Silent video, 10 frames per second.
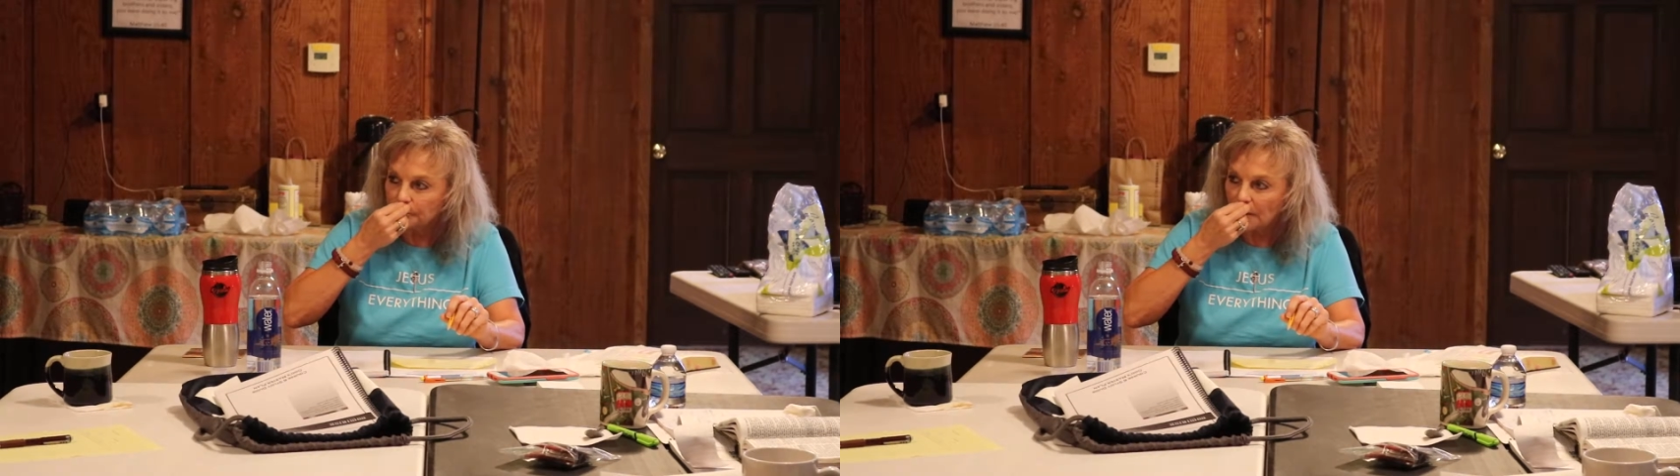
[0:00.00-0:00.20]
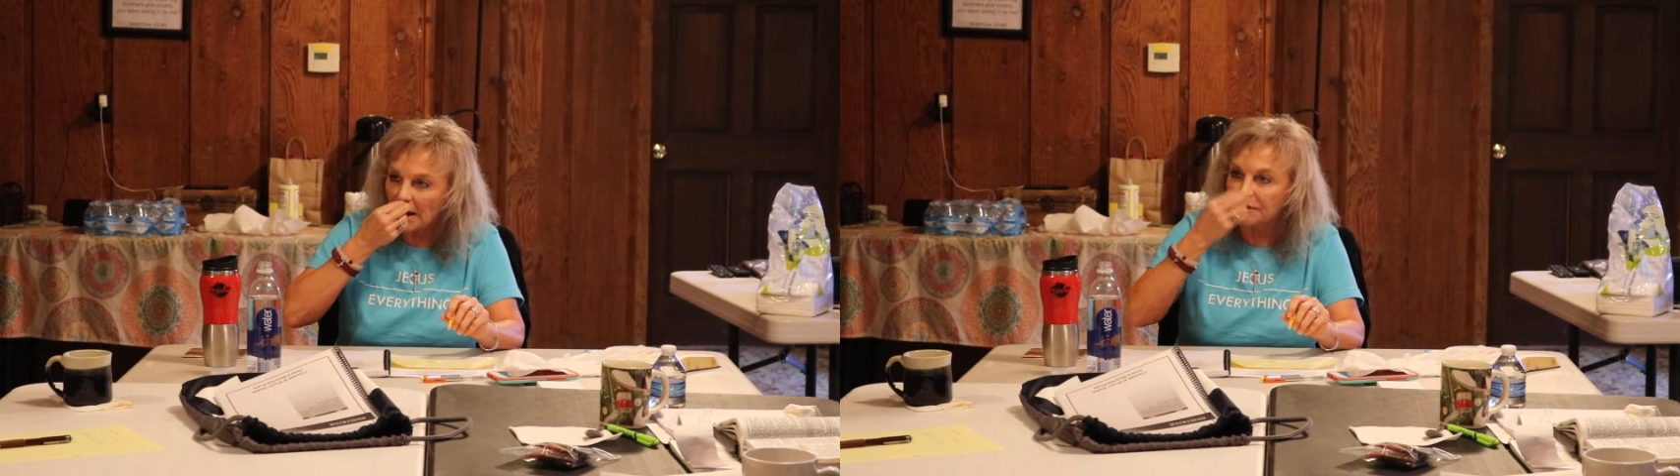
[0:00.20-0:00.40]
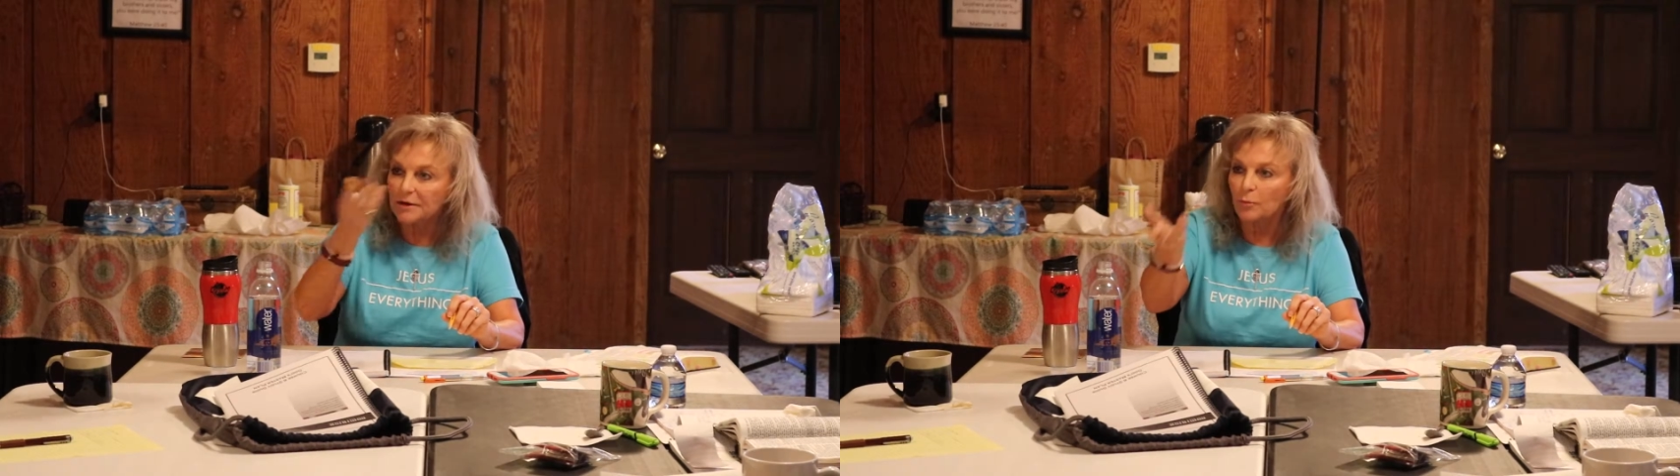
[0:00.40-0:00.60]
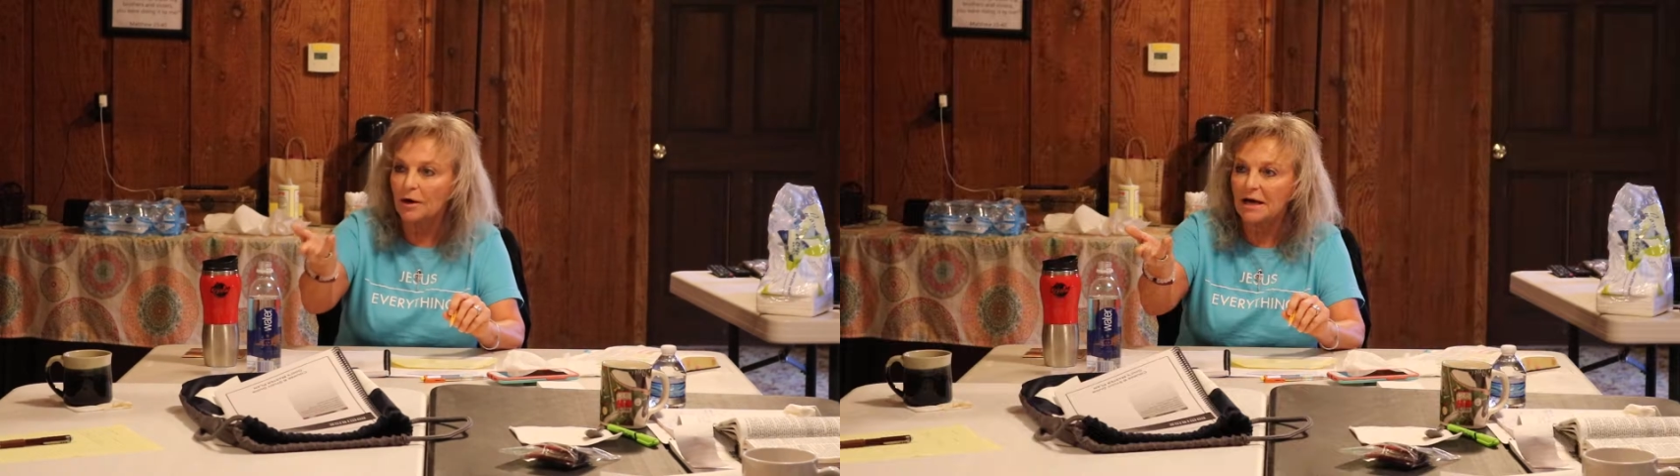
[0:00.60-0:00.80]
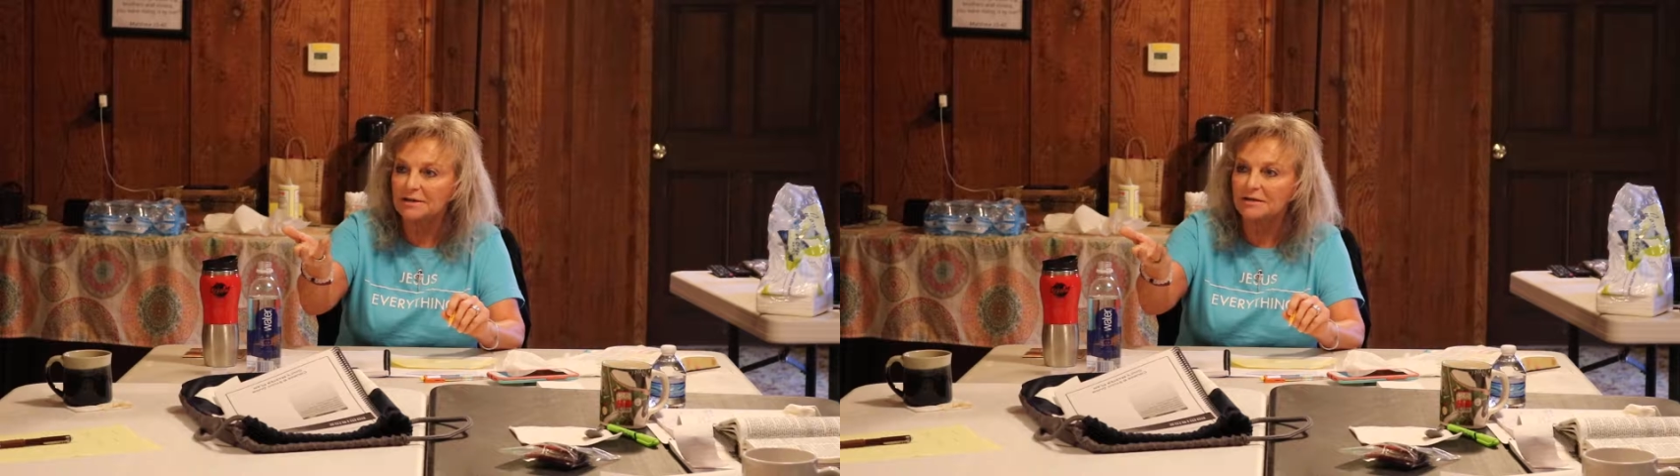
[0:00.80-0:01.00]
And then
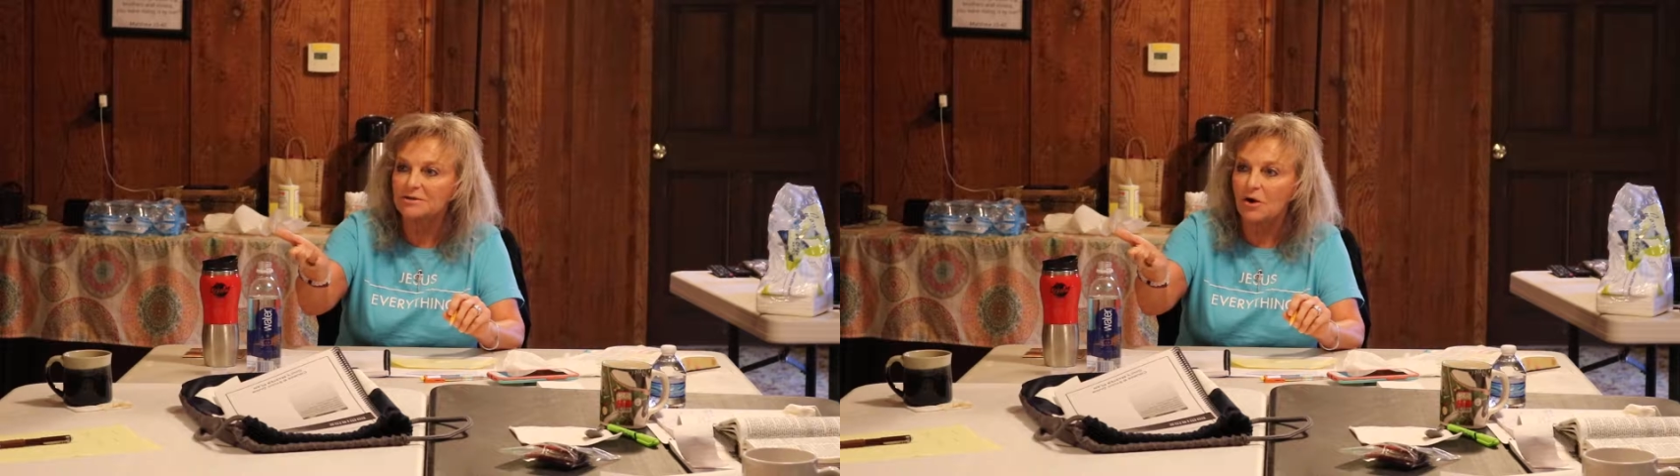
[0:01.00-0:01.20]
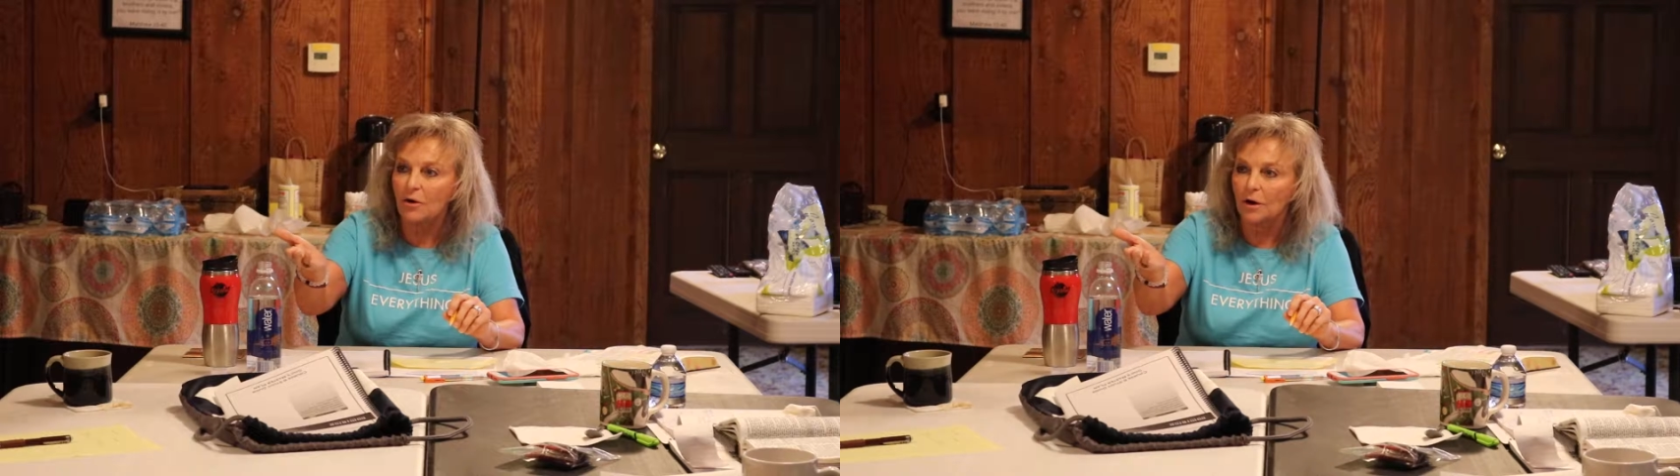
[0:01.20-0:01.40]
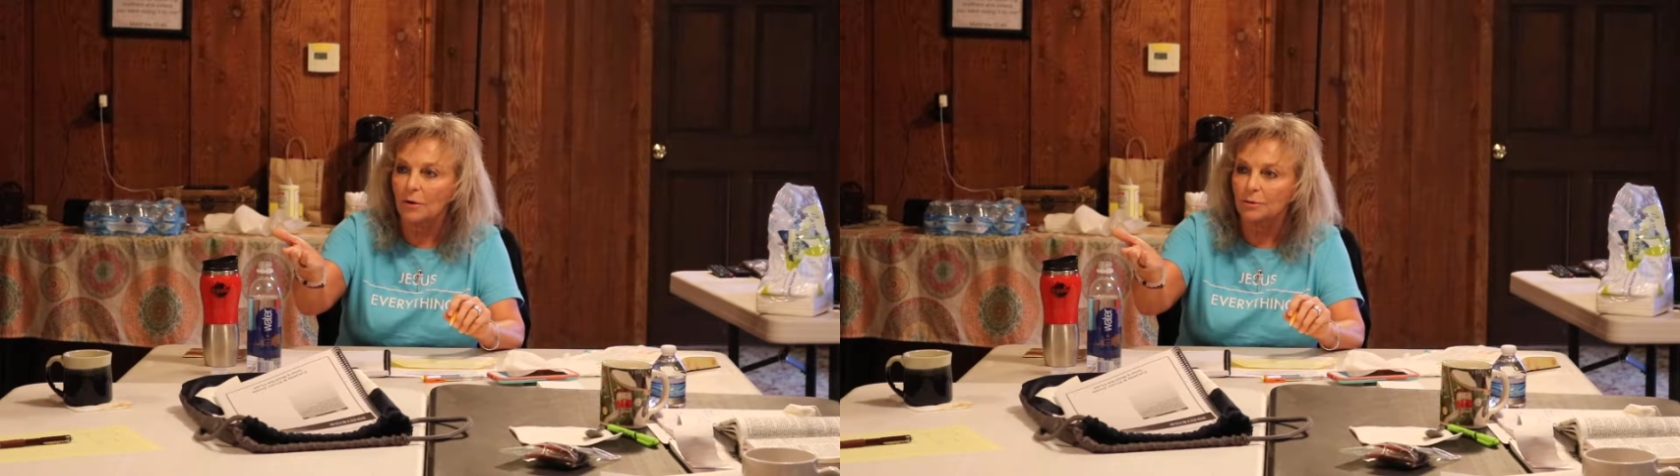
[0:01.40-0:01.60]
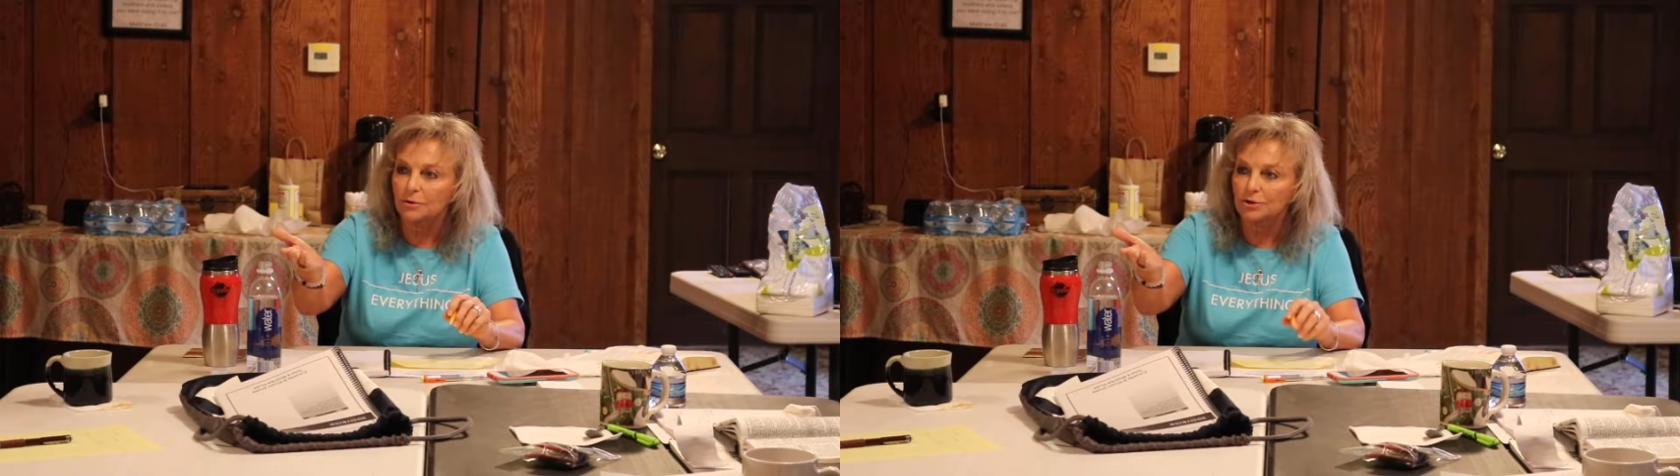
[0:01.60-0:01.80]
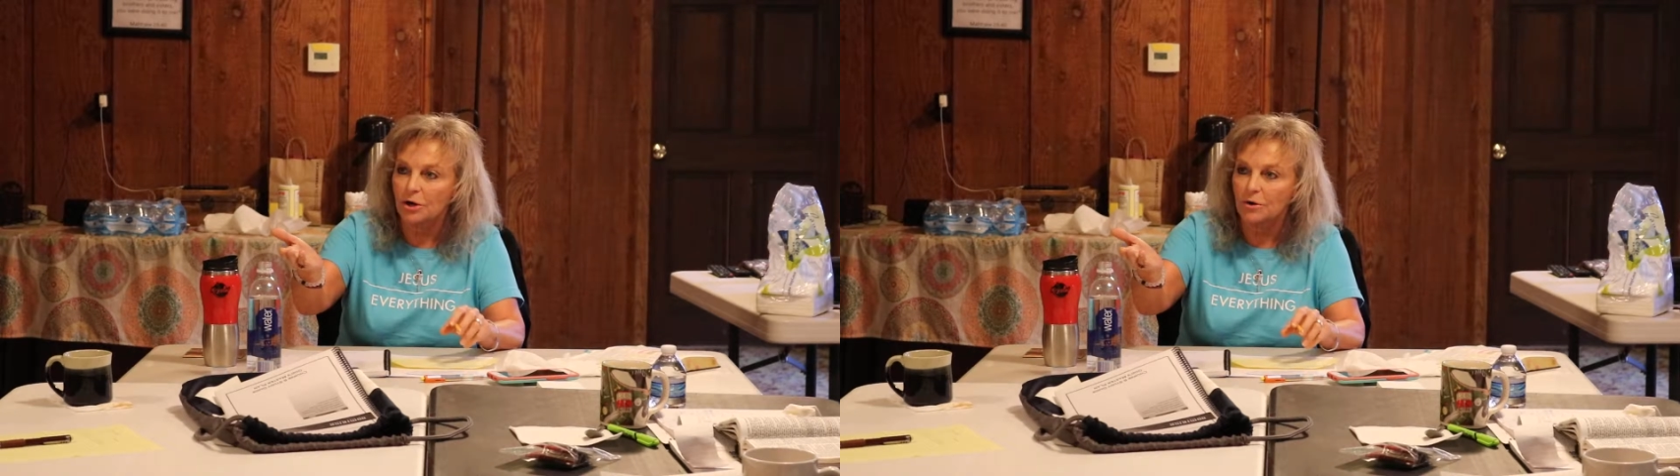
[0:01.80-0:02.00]
when I did start going to
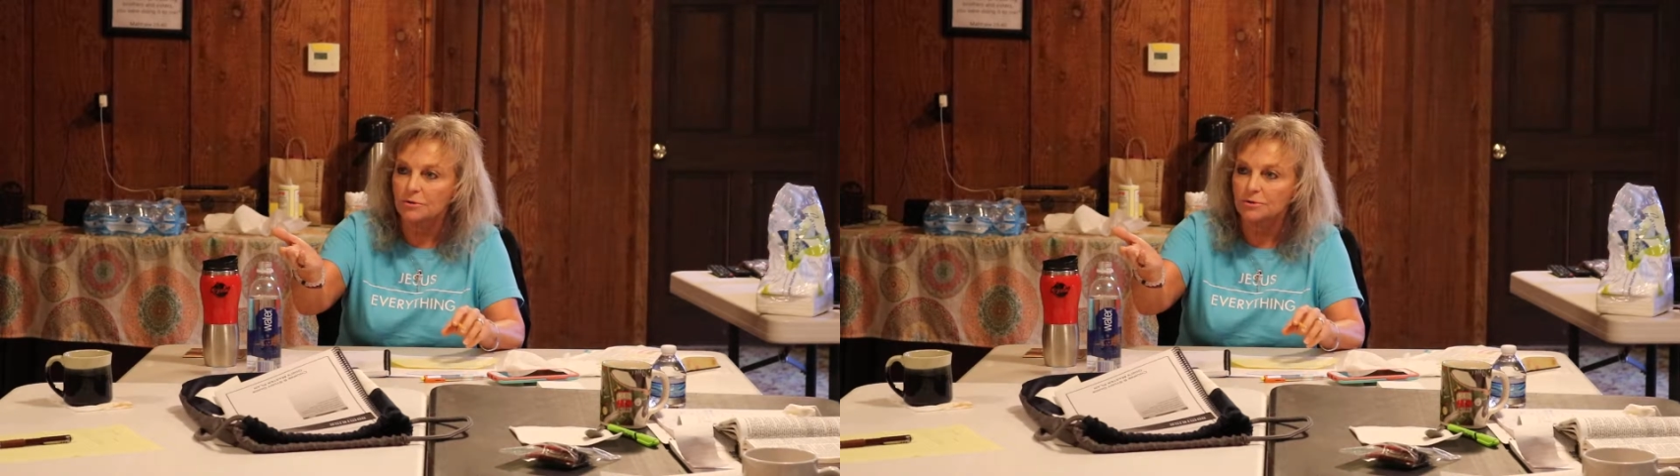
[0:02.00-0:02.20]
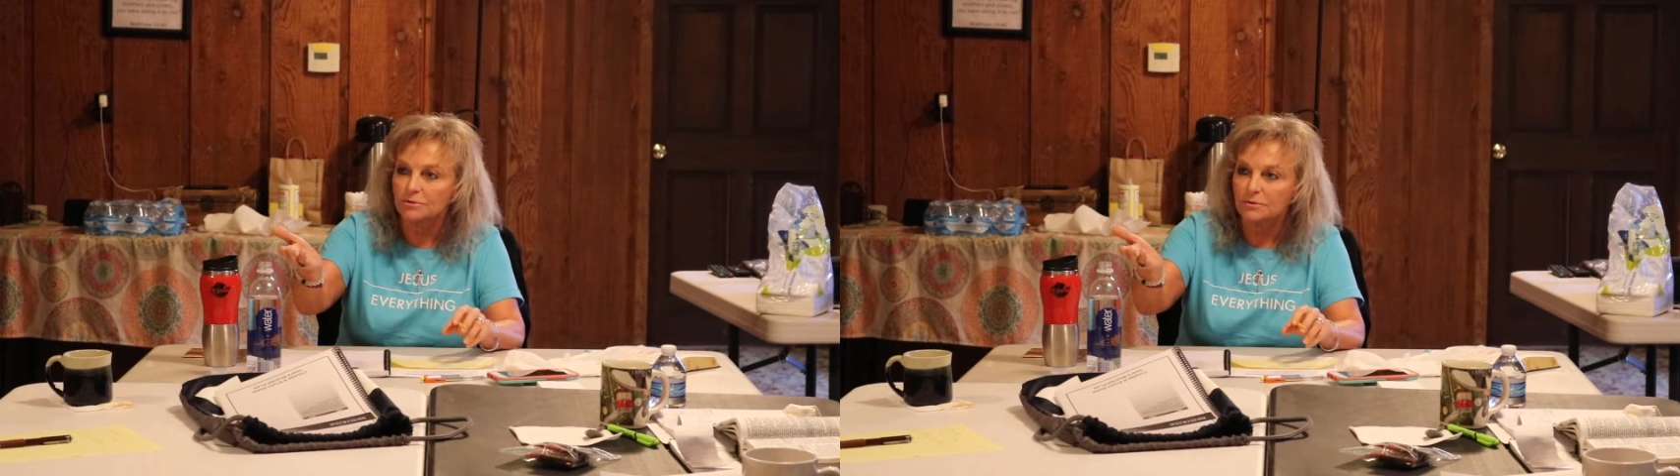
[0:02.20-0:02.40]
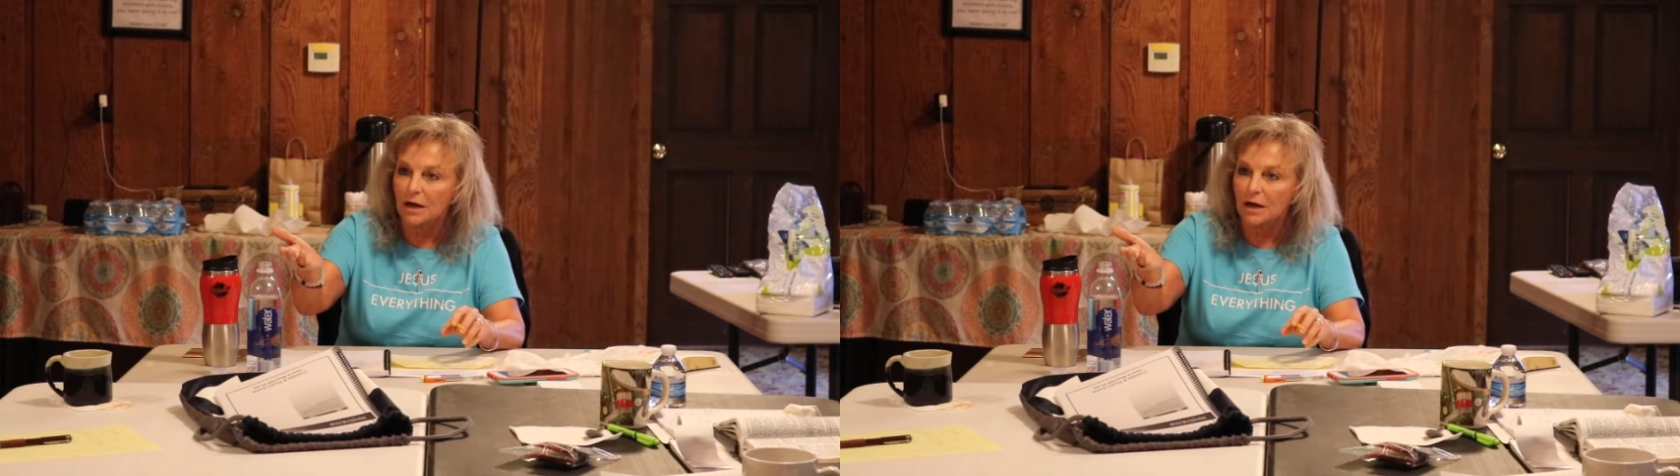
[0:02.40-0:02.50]
church,